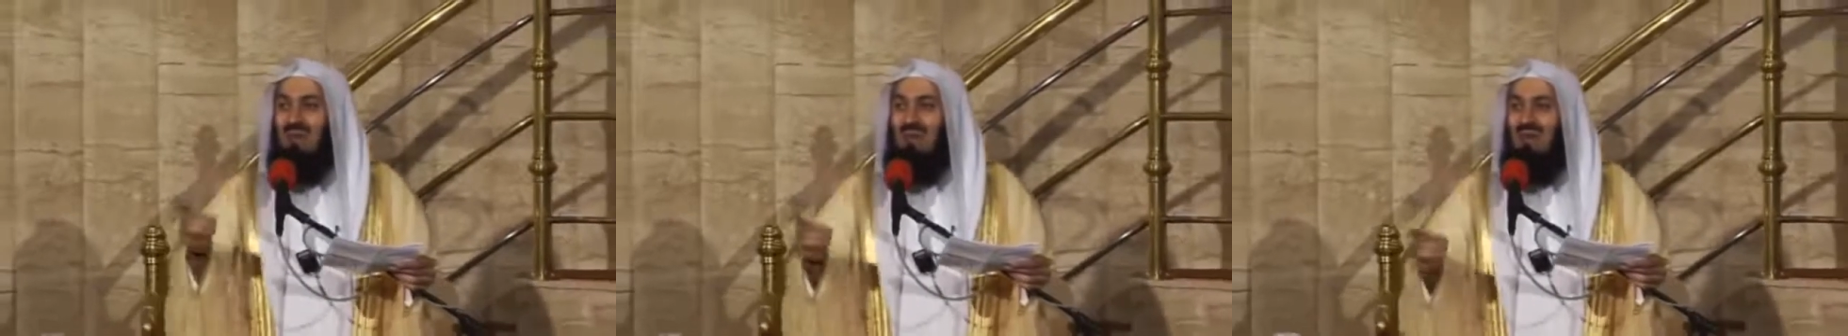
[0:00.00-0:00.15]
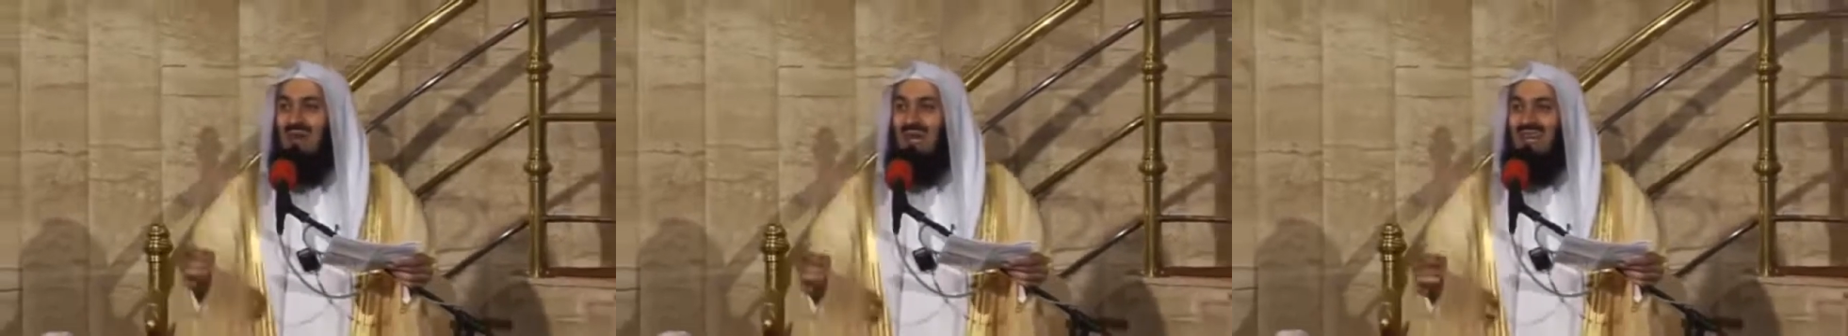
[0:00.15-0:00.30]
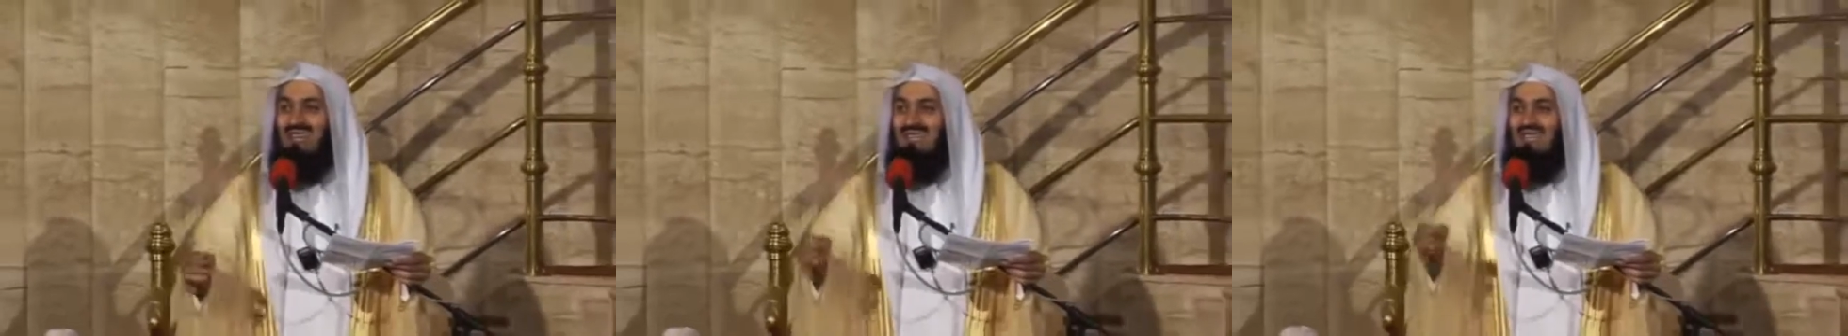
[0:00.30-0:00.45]

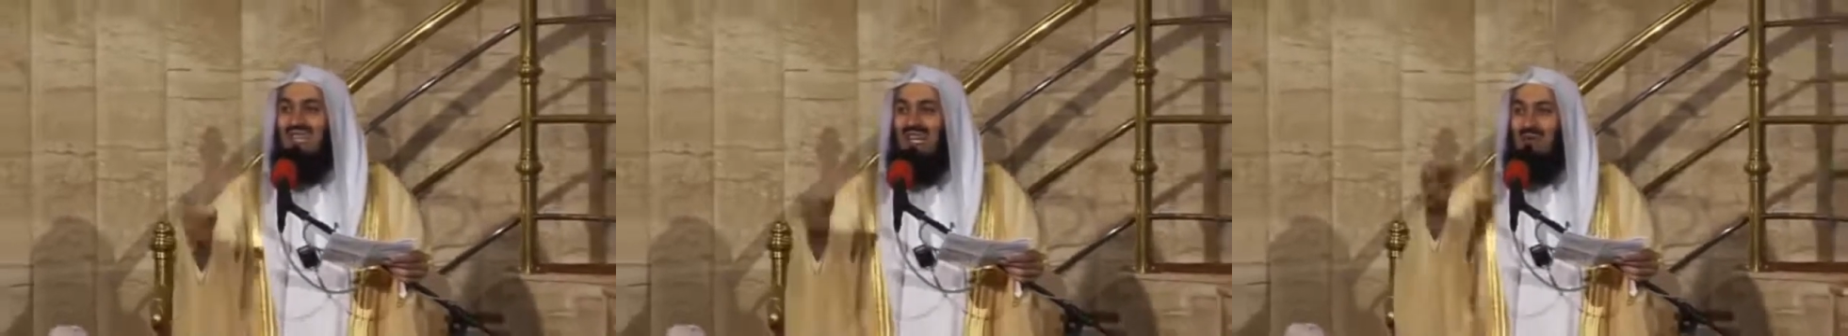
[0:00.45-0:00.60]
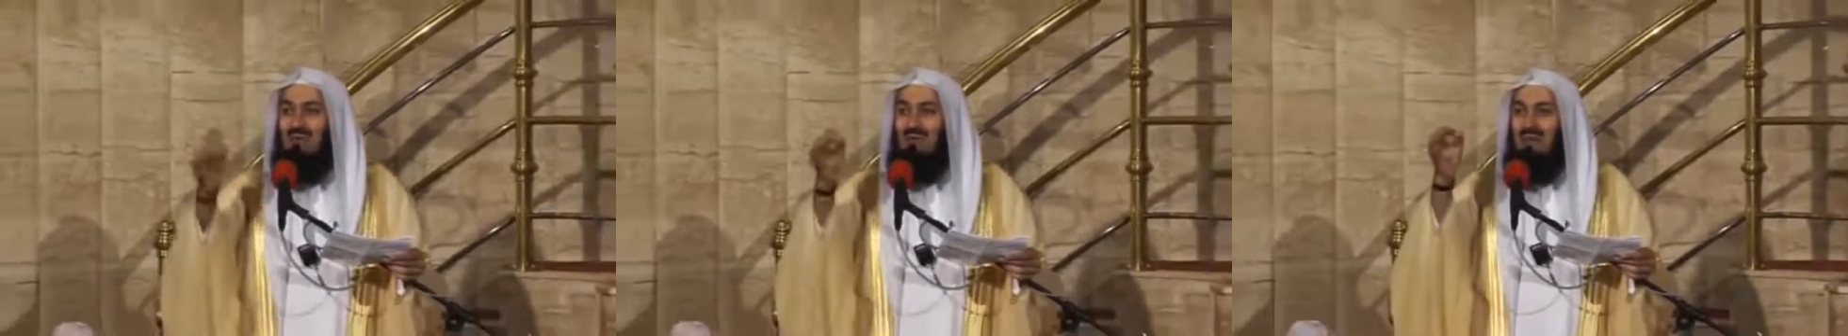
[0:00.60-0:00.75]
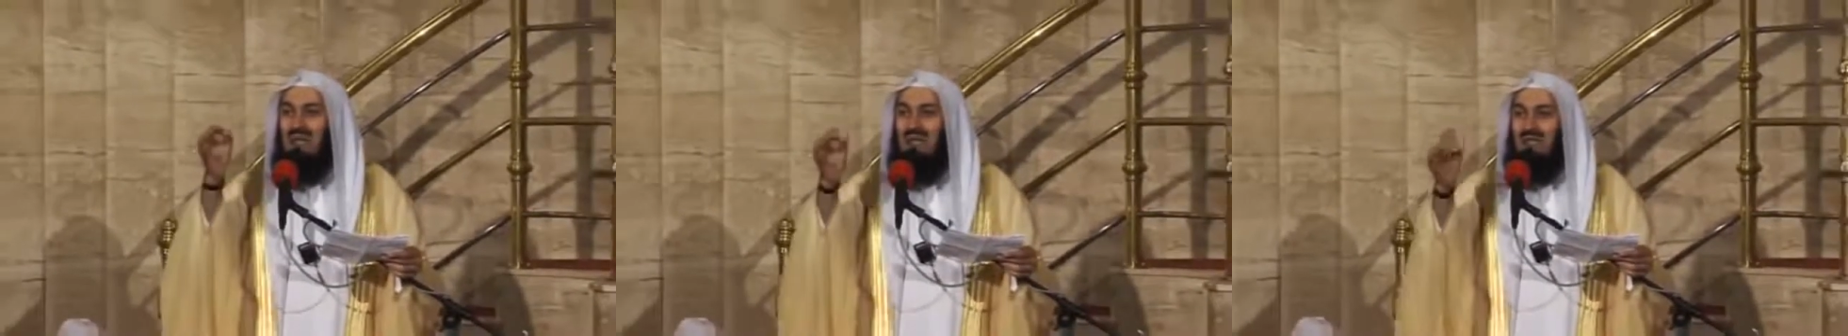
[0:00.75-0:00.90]
pure as can